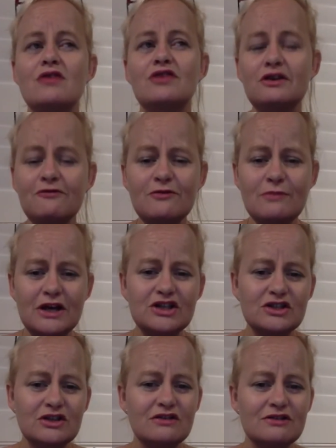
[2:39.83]
The
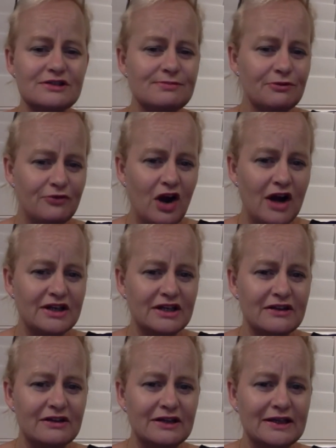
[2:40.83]
information that's provided
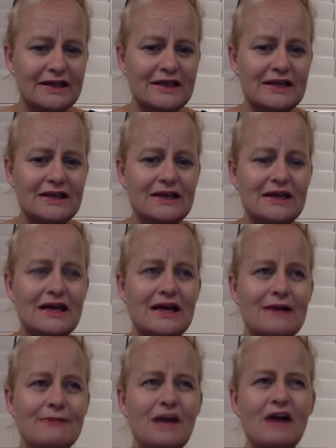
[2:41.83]
in the link here
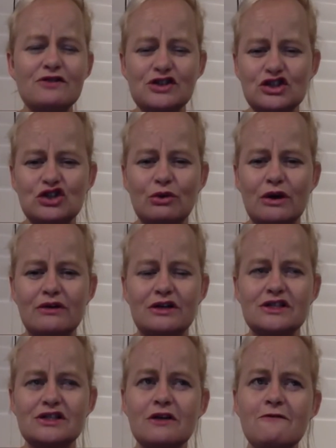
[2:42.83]
covers two
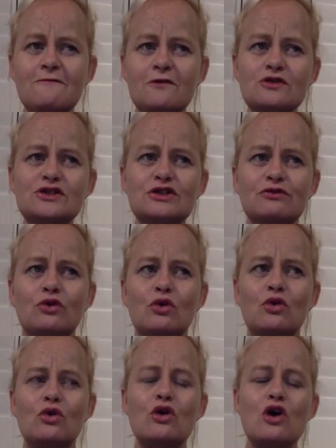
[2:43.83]
areas. First of
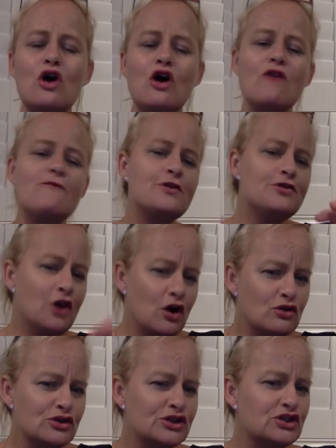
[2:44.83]
all, for
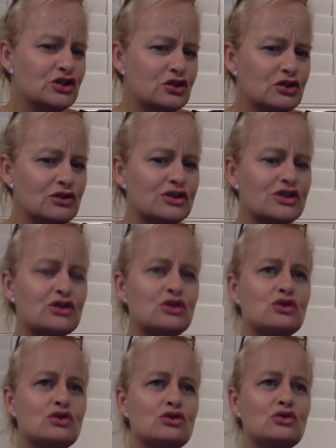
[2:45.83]
those students
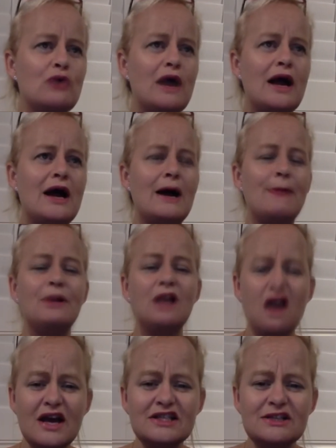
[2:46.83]
who
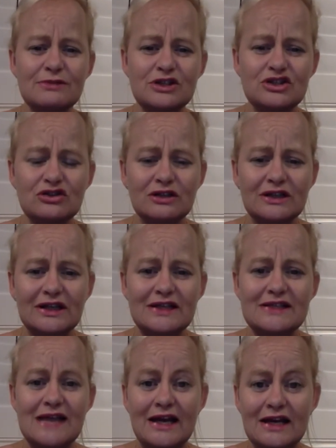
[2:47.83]
apply to be student
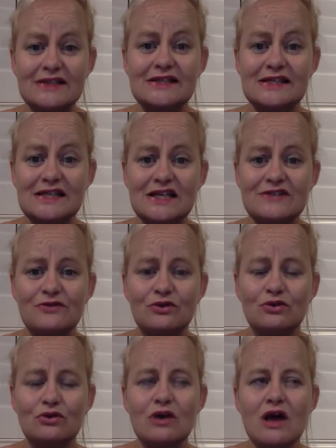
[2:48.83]
leaders and are
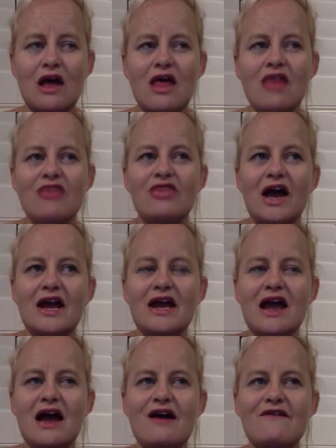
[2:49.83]
successful, they
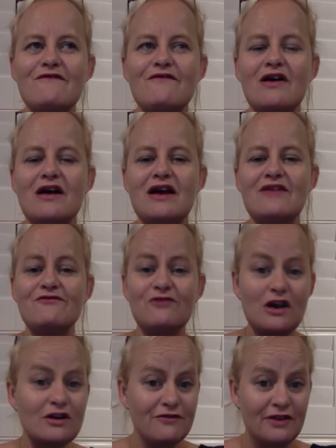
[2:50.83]
have in
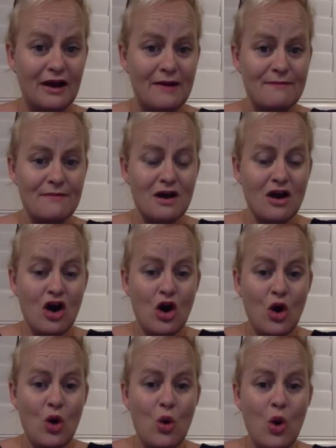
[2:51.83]
front of them
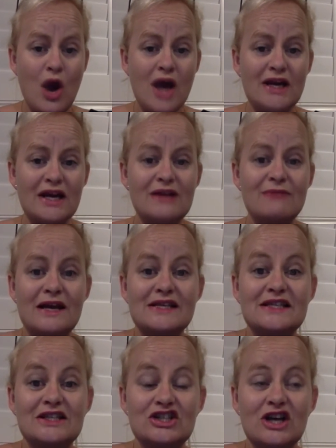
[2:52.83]
quite an
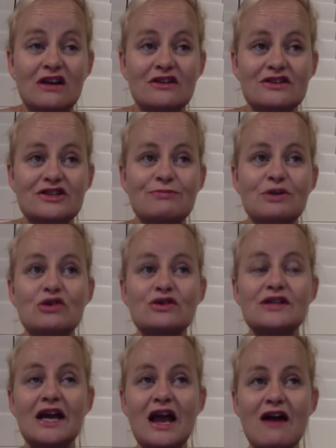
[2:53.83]
amazing challenge,
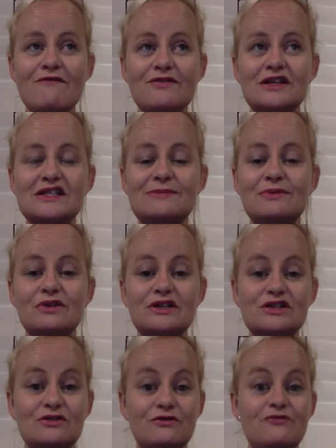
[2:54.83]
because they have the
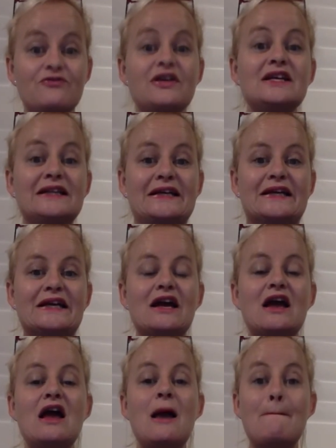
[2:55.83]
experience of feeling
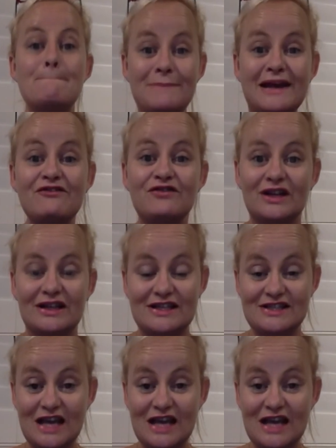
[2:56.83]
big feelings.